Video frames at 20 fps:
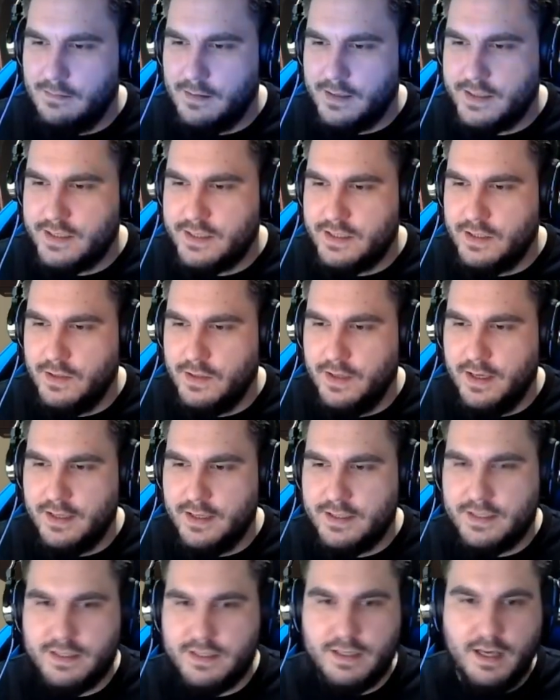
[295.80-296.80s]
Let's do
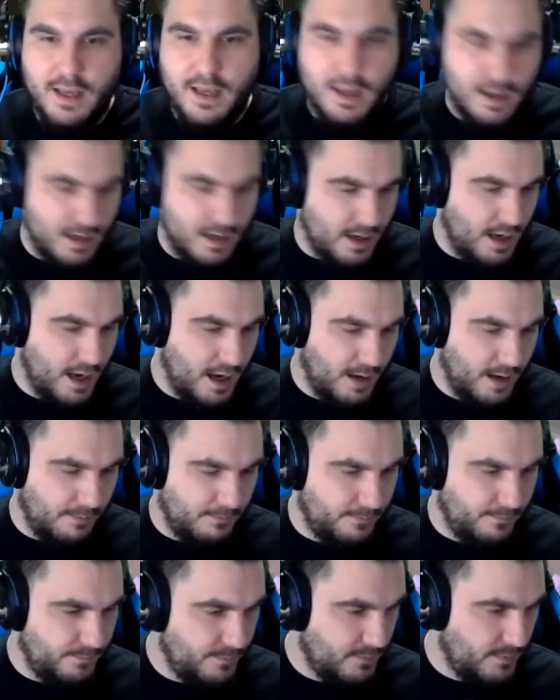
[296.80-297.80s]
this. UI